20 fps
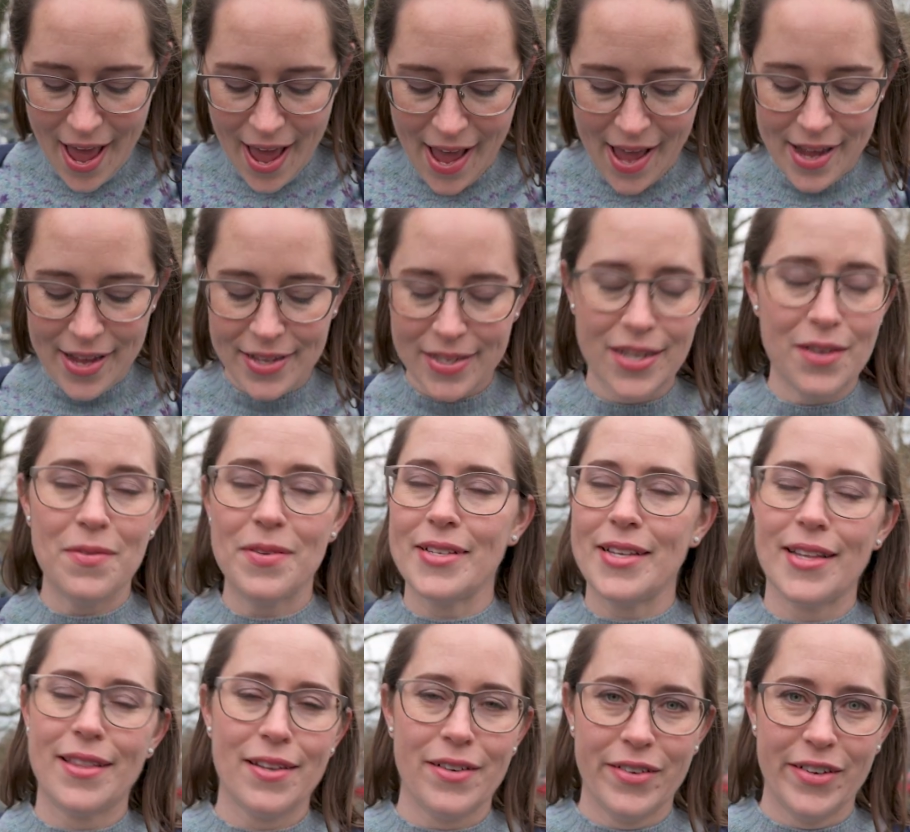And he
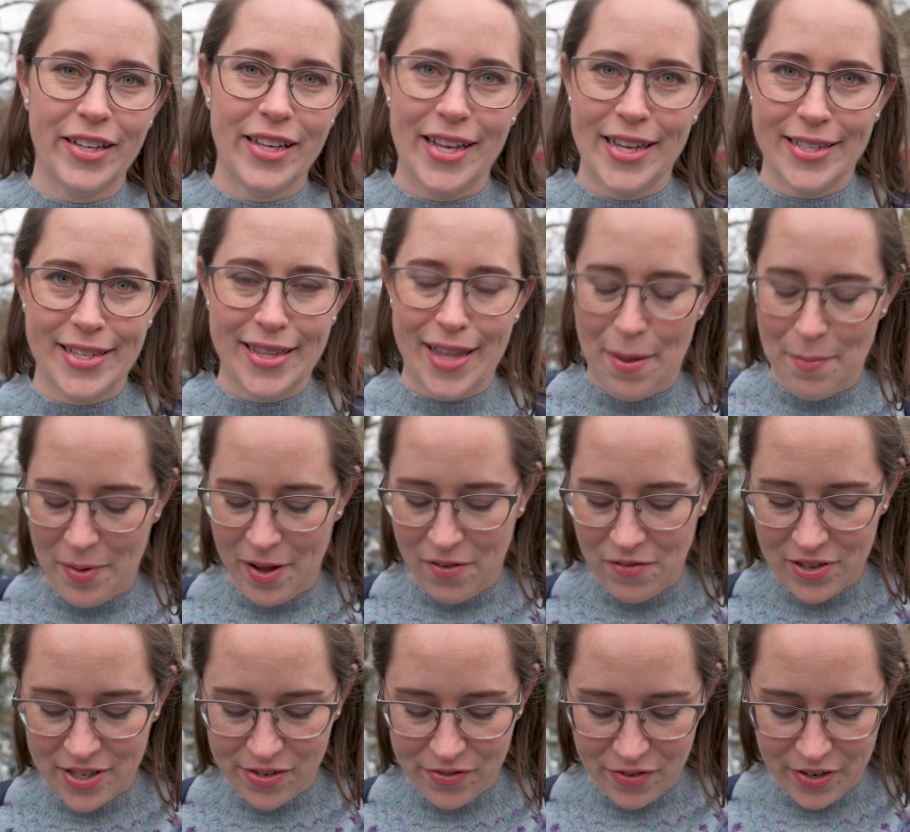was like, there really isn't that big
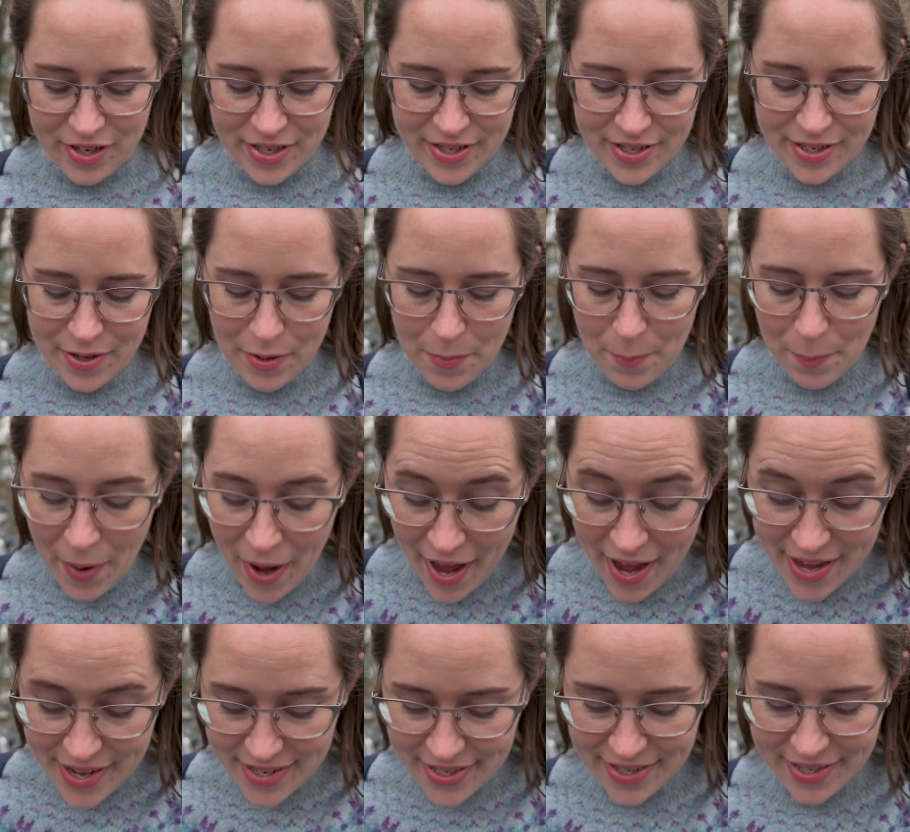of a difference.
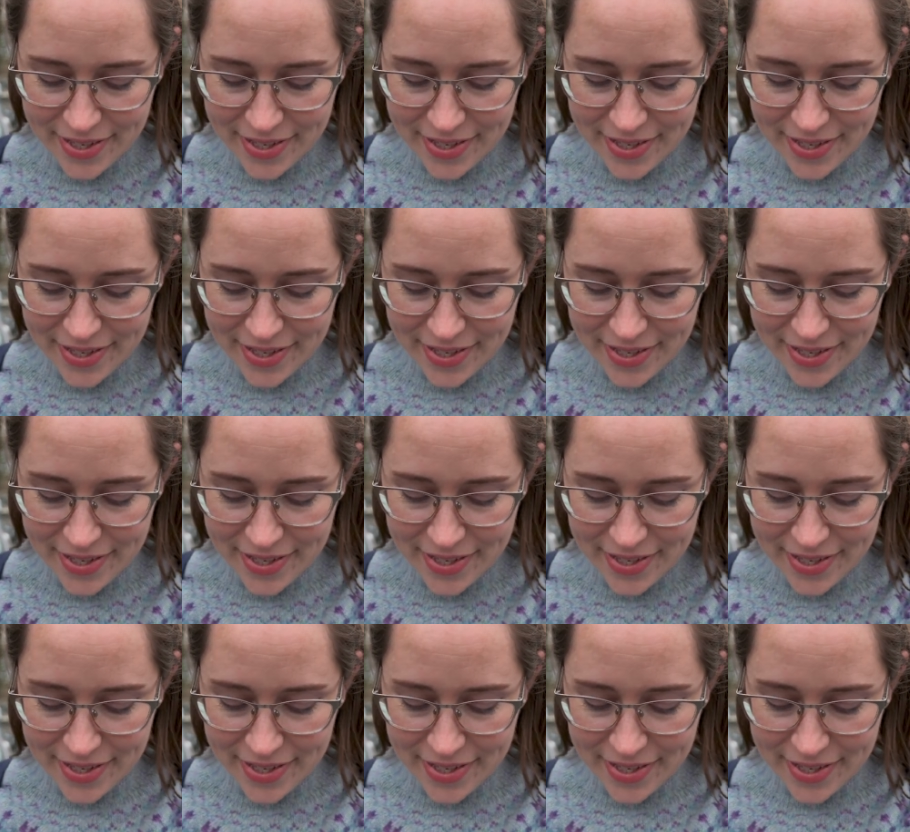But